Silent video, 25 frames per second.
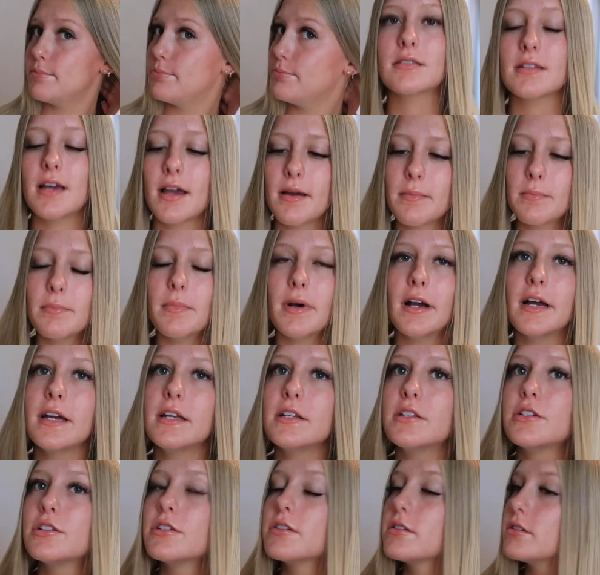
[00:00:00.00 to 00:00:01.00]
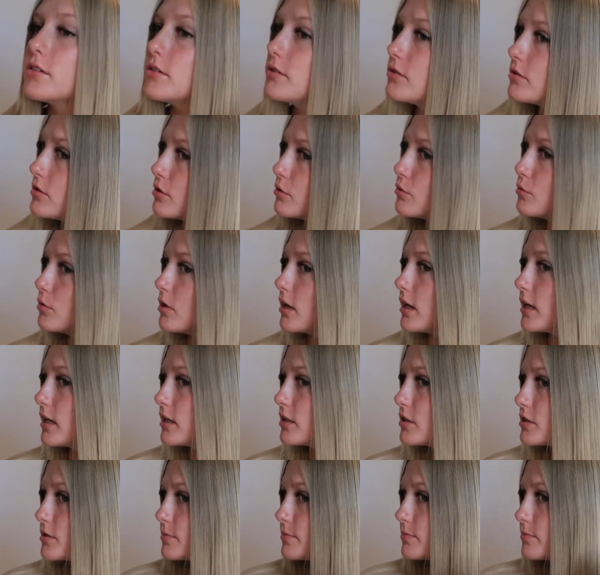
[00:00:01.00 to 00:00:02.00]
There's not much to
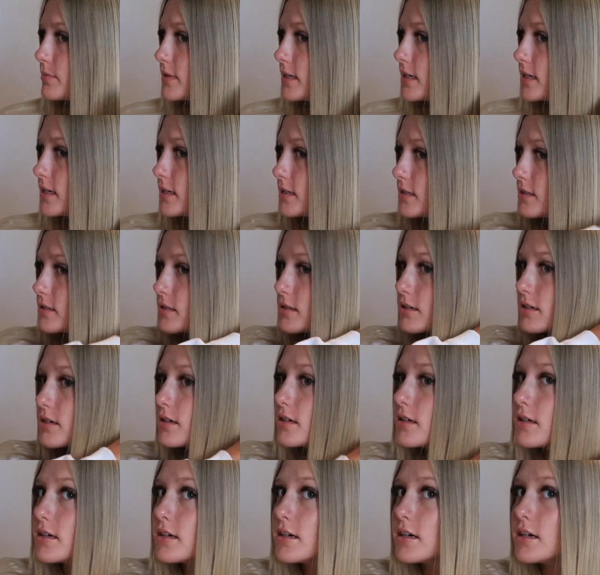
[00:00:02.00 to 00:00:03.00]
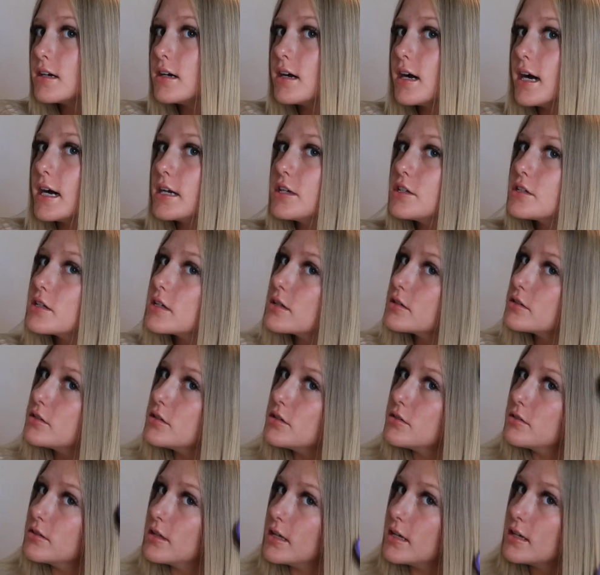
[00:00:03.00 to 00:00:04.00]
watch because I just like
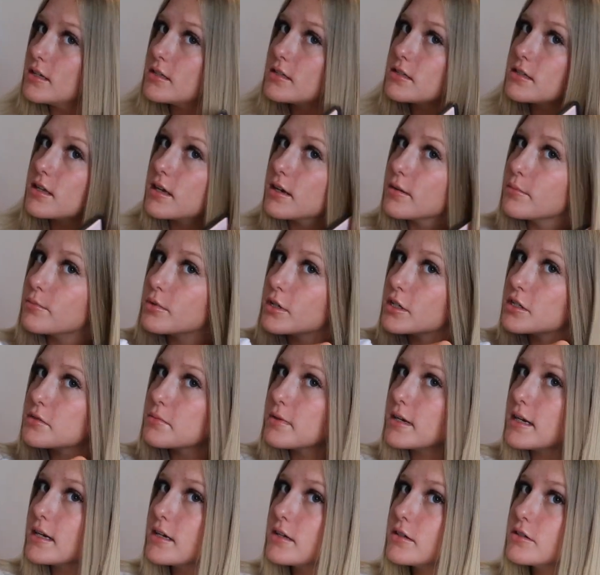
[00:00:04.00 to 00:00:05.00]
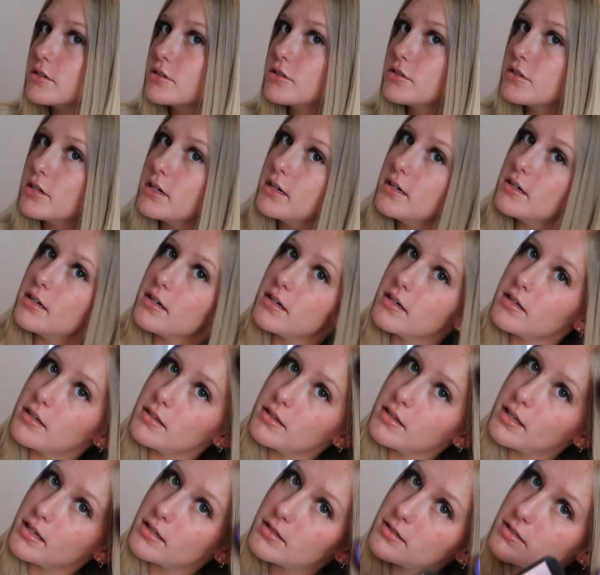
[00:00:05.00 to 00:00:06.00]
do this, like brush my hair and straighten it,
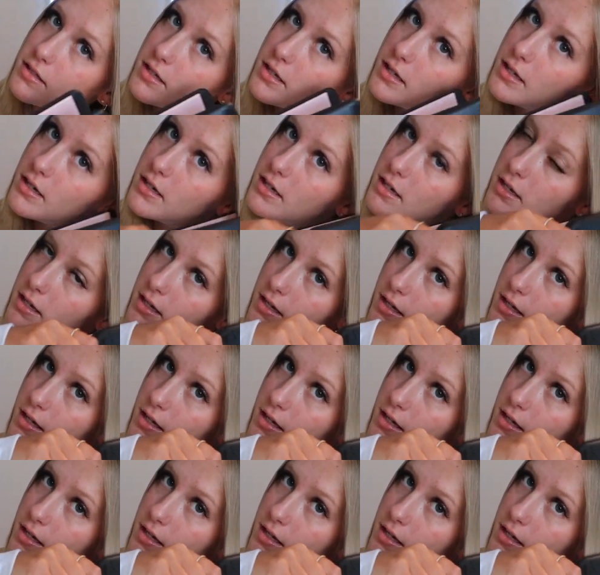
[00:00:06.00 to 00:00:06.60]
and that's it.